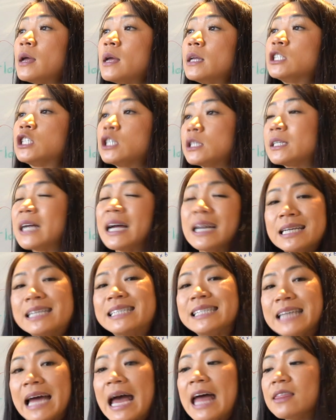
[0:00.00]
just
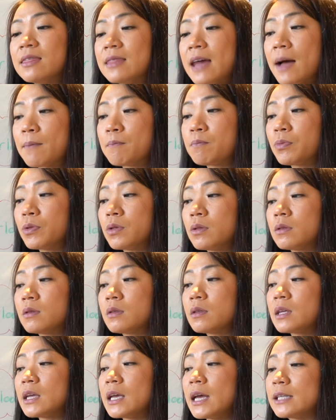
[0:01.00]
understand that
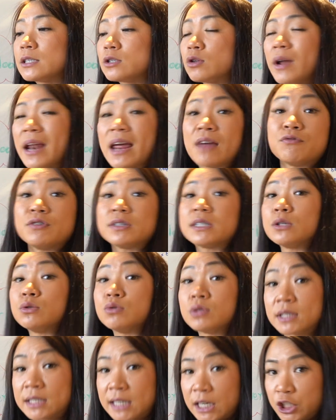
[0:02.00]
it's not every single
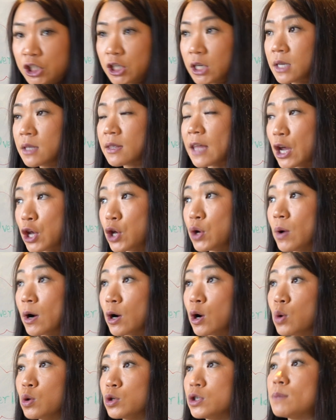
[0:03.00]
session that you are
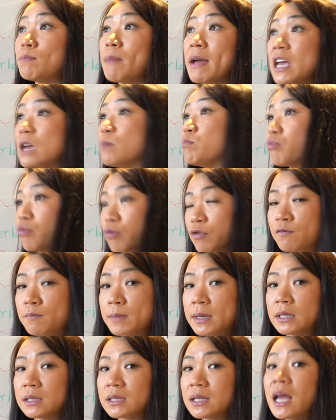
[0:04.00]
going to make
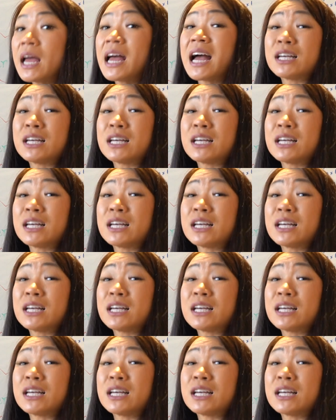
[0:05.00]
improvements.